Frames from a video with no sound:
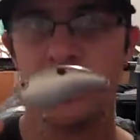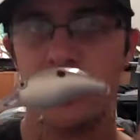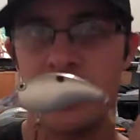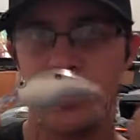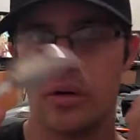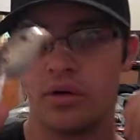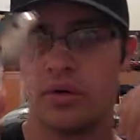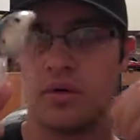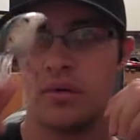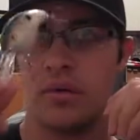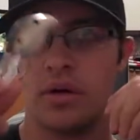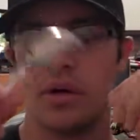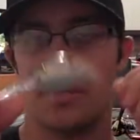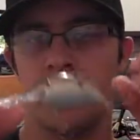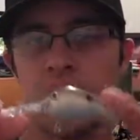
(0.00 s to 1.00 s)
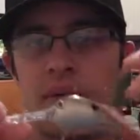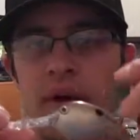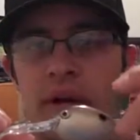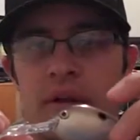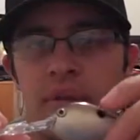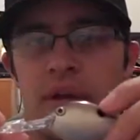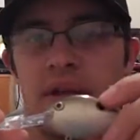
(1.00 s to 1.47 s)
reel, I
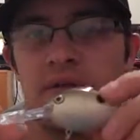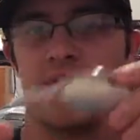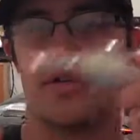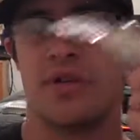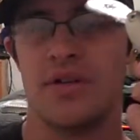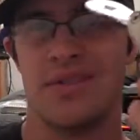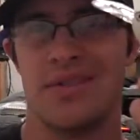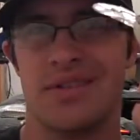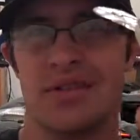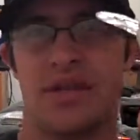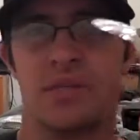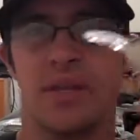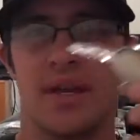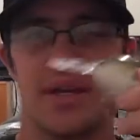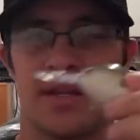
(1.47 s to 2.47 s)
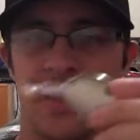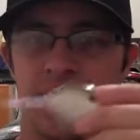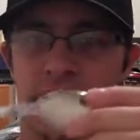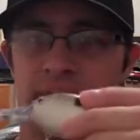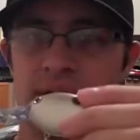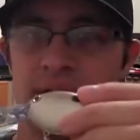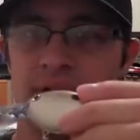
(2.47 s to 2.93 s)
recommend for using something like
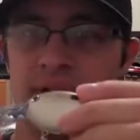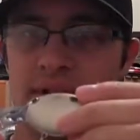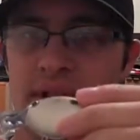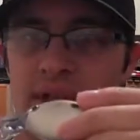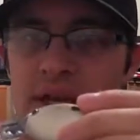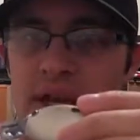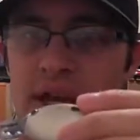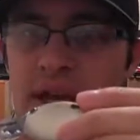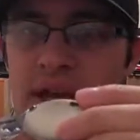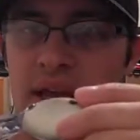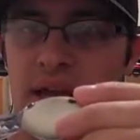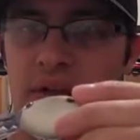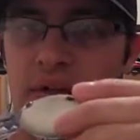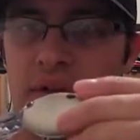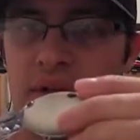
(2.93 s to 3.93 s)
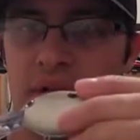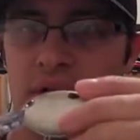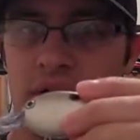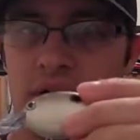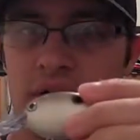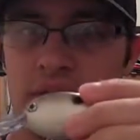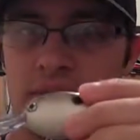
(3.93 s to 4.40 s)
that because
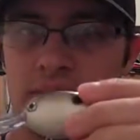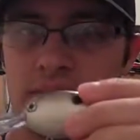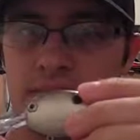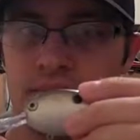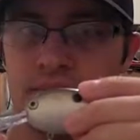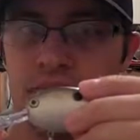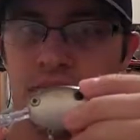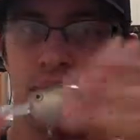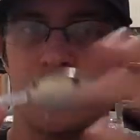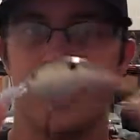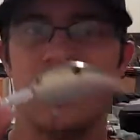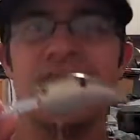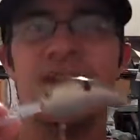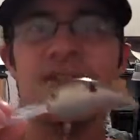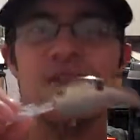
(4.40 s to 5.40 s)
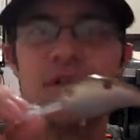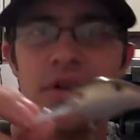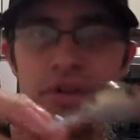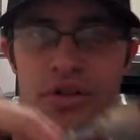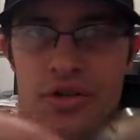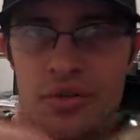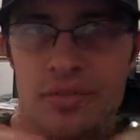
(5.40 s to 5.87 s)
it'll be easier
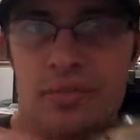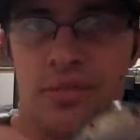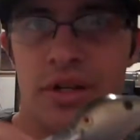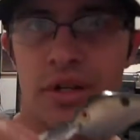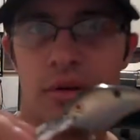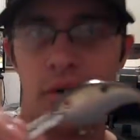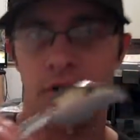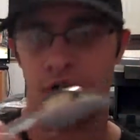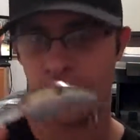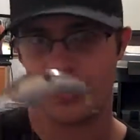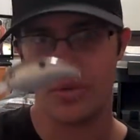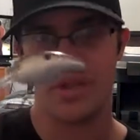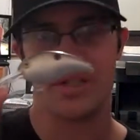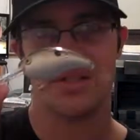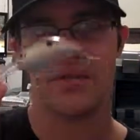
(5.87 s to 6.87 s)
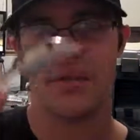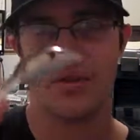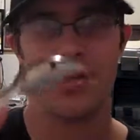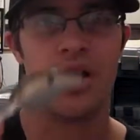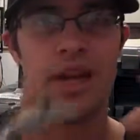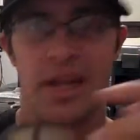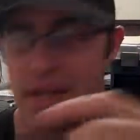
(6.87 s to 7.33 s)
on your on your wrist for
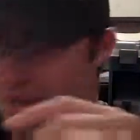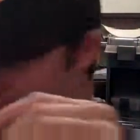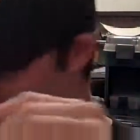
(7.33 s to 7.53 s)
cranking